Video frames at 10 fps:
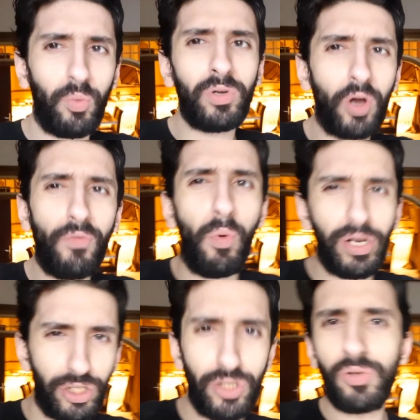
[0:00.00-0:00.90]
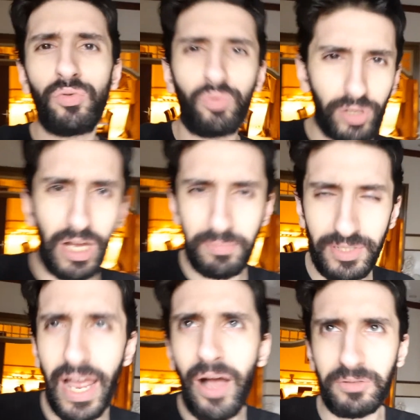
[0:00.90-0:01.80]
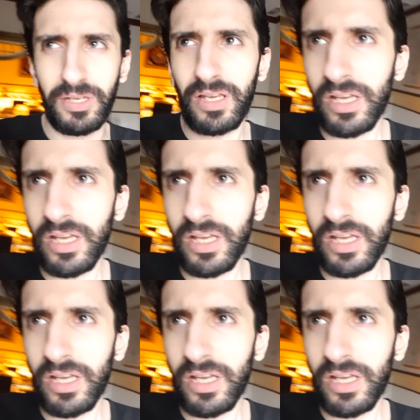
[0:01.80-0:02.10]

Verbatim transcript: when Overwatch two comes out.